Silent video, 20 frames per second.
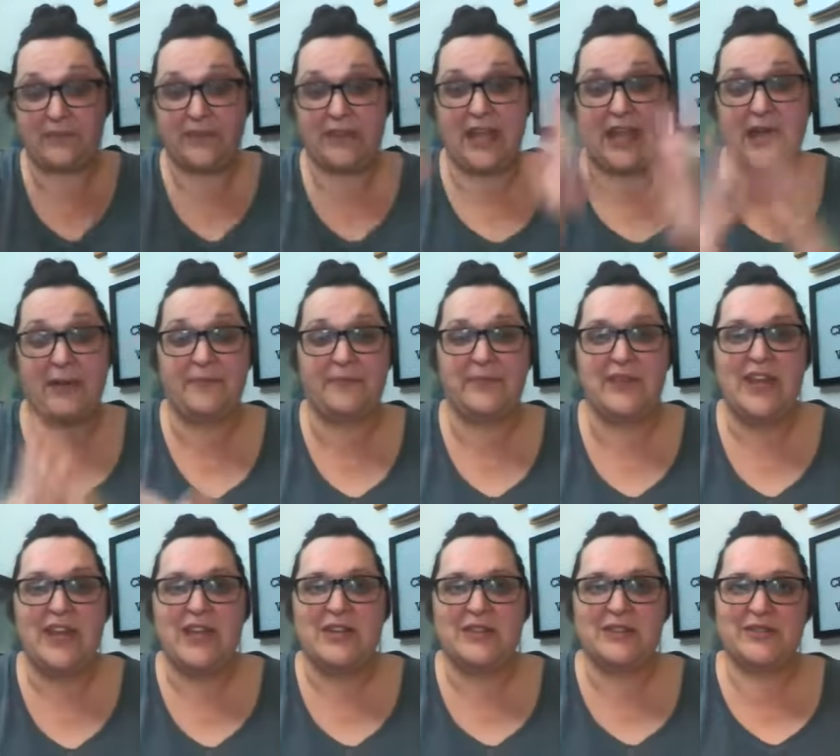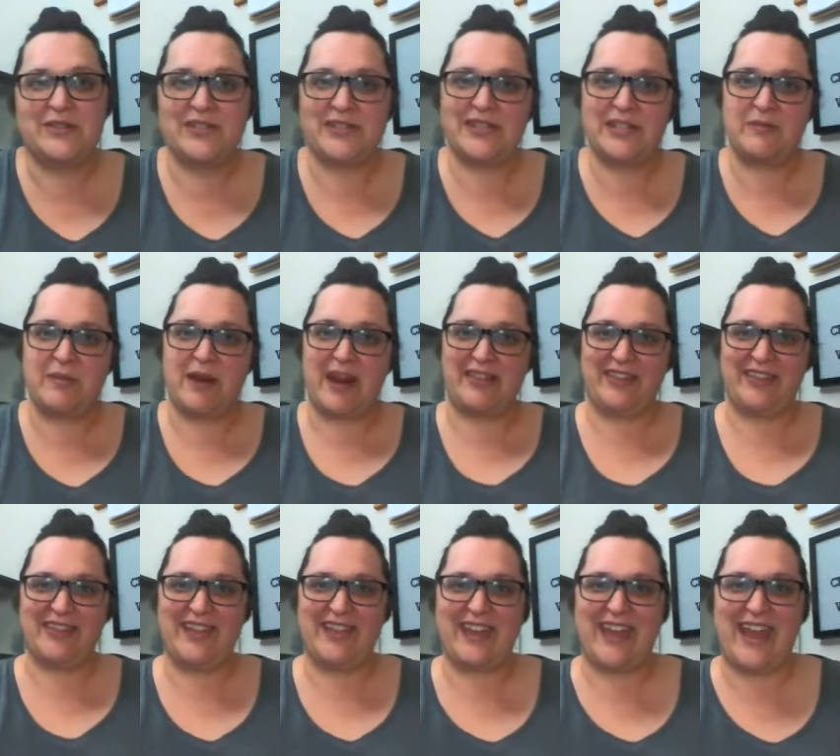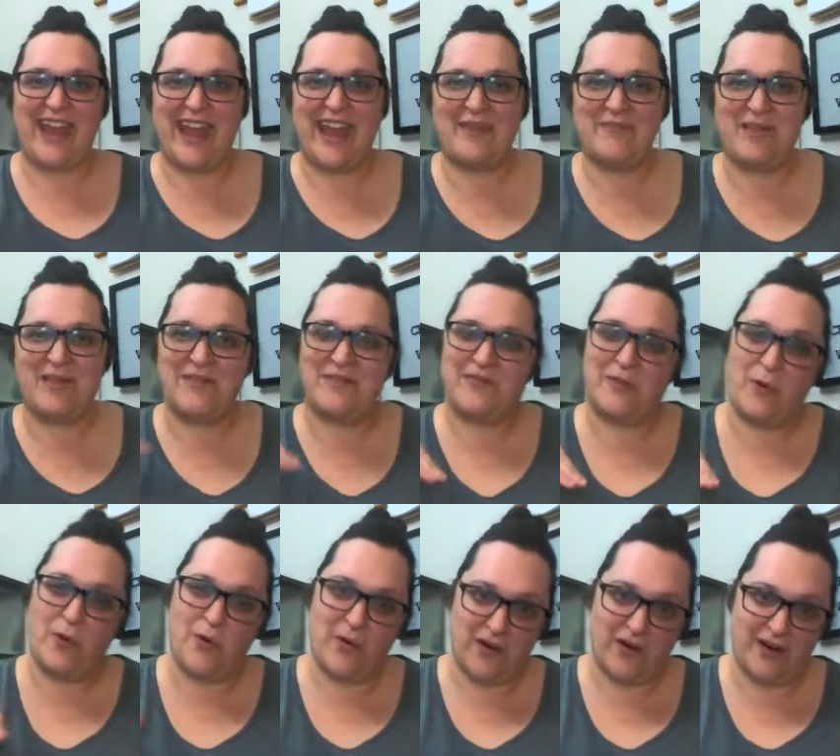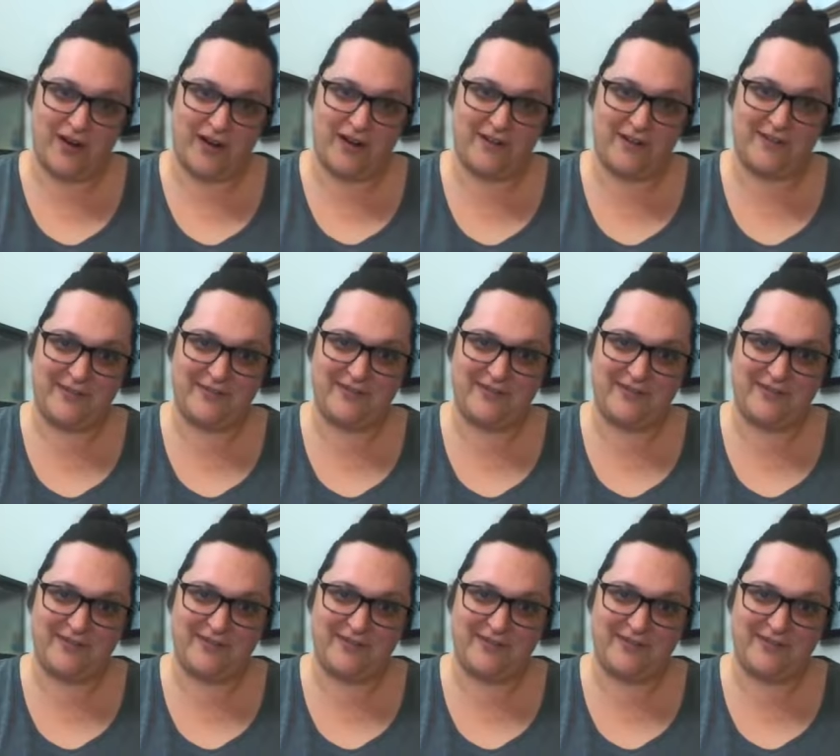yeah. So this is what I look like before